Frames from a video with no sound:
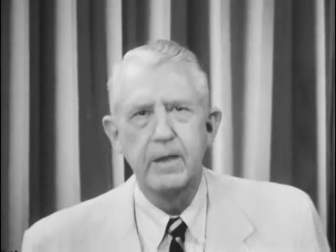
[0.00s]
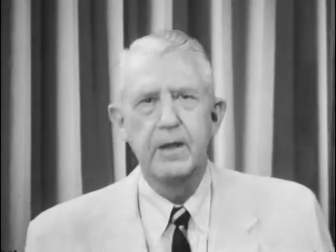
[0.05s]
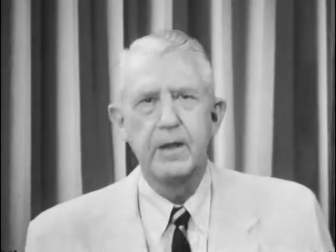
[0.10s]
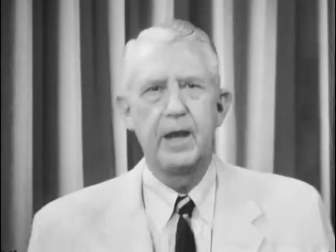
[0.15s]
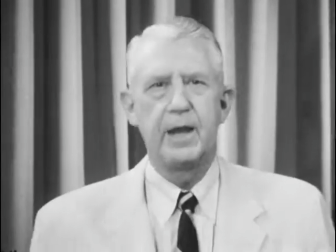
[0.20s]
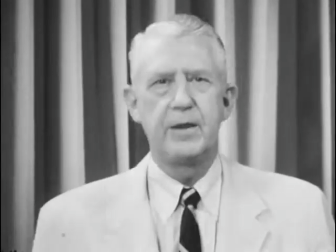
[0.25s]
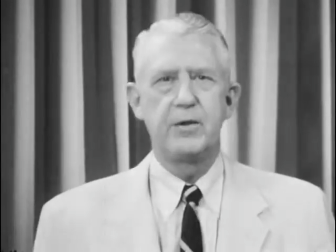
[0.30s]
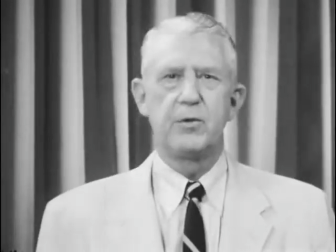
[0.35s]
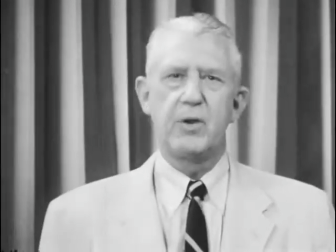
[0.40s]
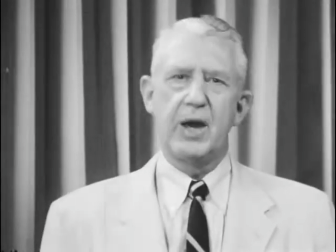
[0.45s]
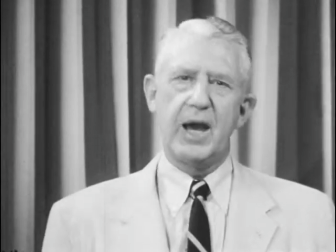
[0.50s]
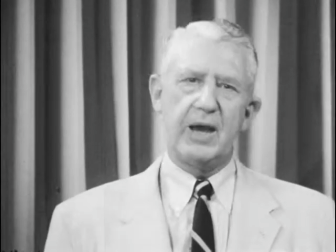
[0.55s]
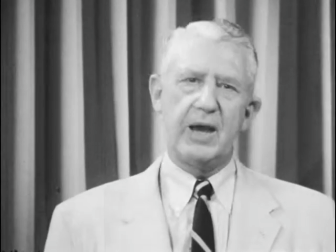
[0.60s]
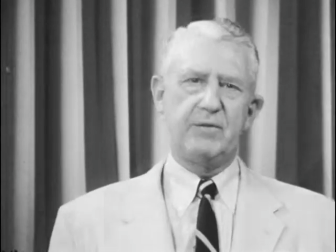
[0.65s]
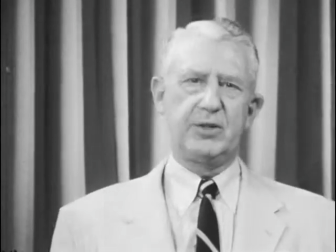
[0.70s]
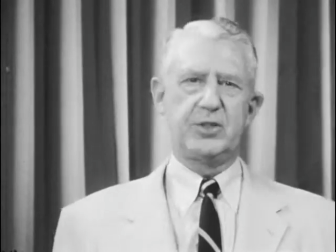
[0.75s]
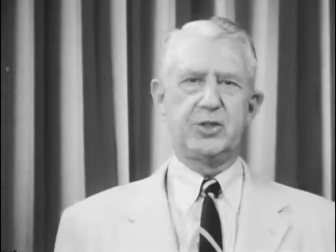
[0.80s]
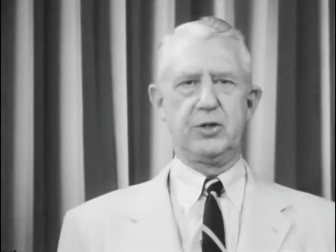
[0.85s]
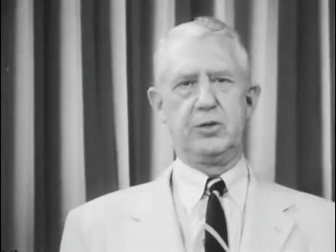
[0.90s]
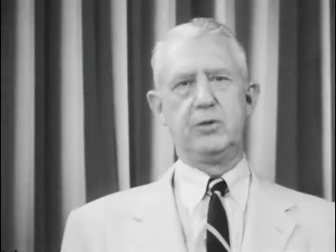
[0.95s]
and derive
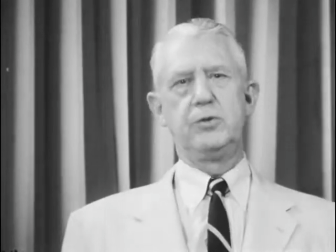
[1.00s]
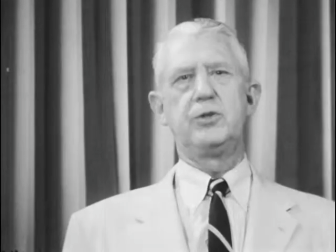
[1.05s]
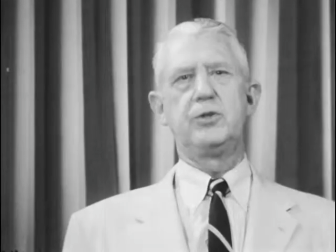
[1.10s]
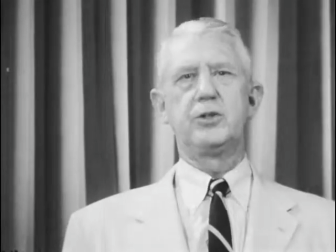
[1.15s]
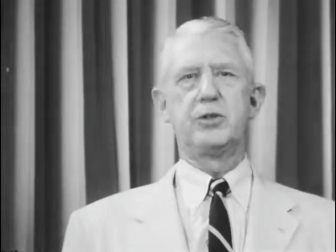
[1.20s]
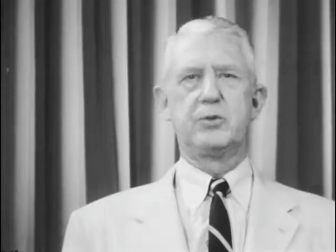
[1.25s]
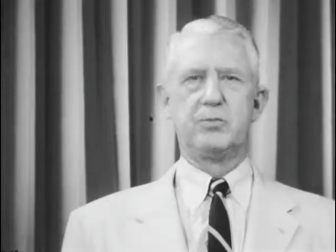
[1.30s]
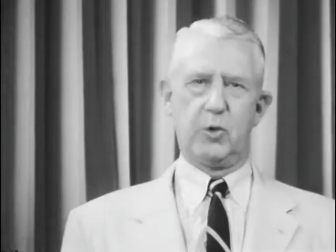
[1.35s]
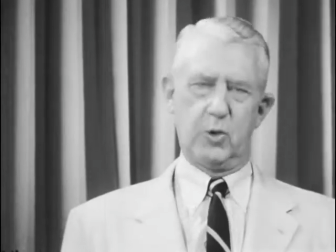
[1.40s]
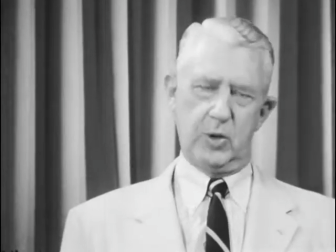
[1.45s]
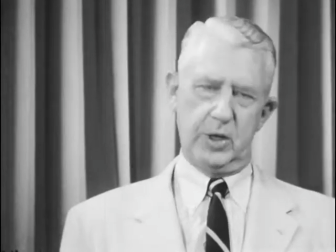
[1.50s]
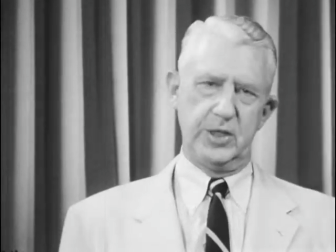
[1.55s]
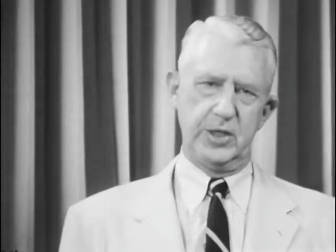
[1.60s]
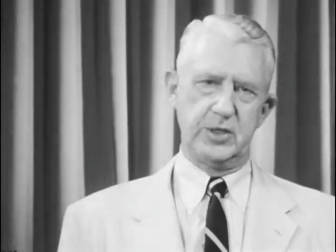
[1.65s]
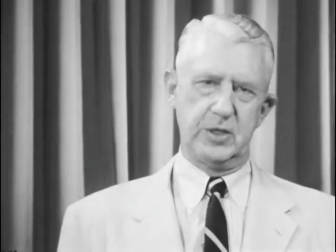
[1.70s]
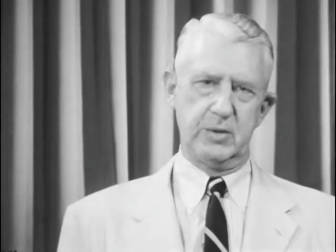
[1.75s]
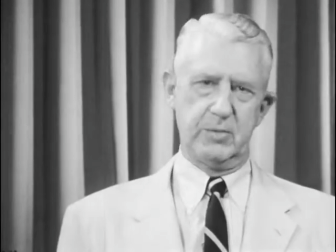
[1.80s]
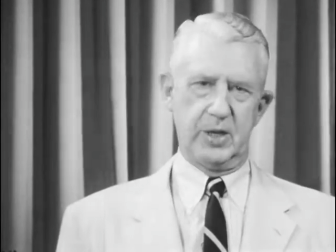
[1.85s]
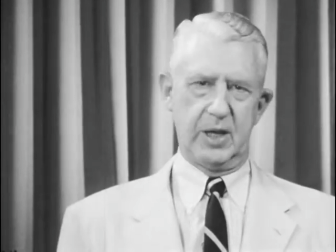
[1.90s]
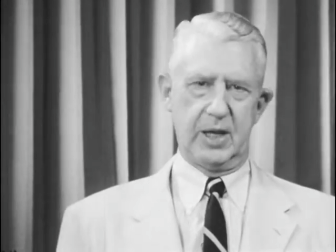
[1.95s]
at solutions more
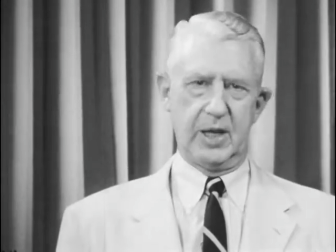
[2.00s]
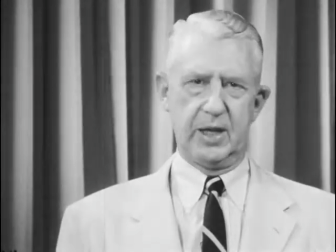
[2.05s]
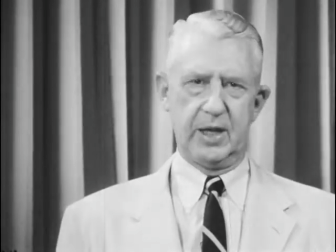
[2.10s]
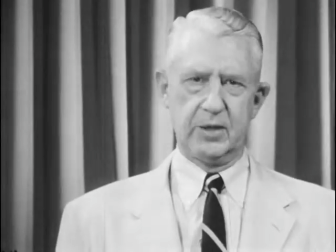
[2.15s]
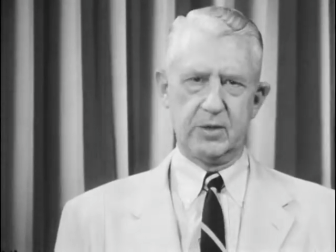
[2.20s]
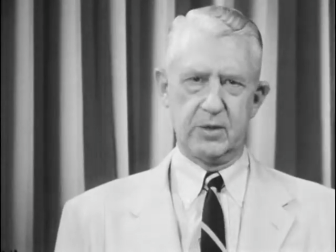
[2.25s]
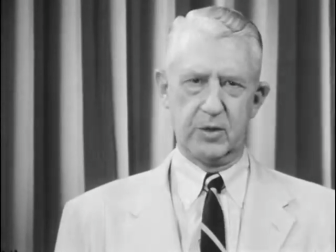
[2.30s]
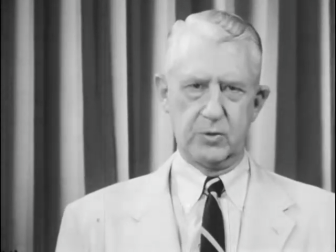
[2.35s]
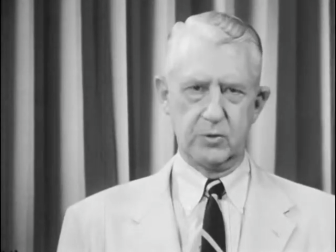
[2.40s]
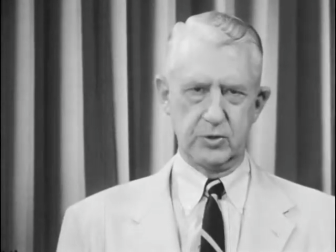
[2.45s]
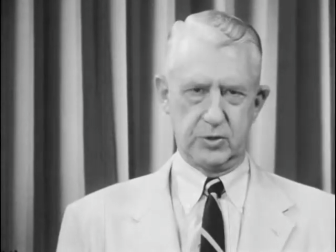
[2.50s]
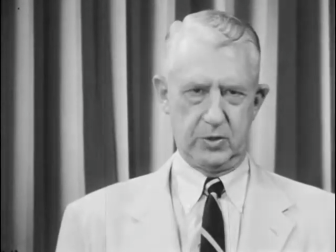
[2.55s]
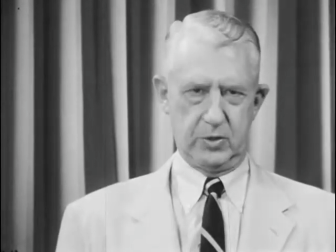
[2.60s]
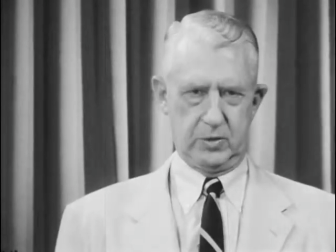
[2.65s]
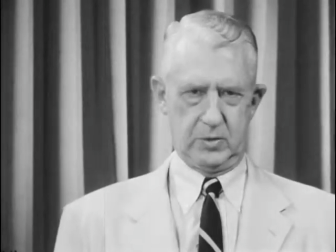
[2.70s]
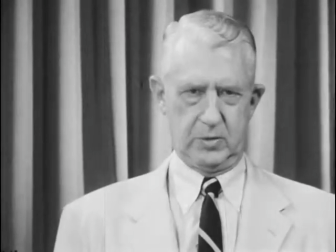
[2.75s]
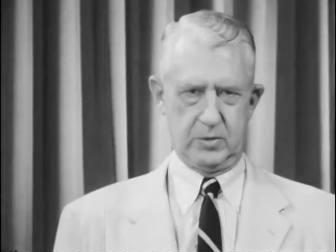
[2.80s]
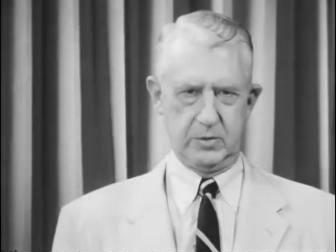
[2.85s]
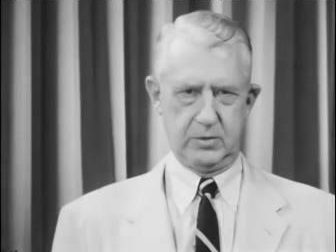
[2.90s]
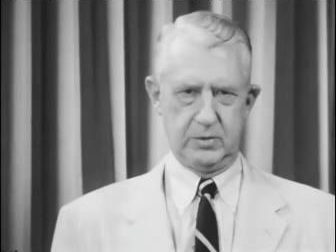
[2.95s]
easily behind closed doors.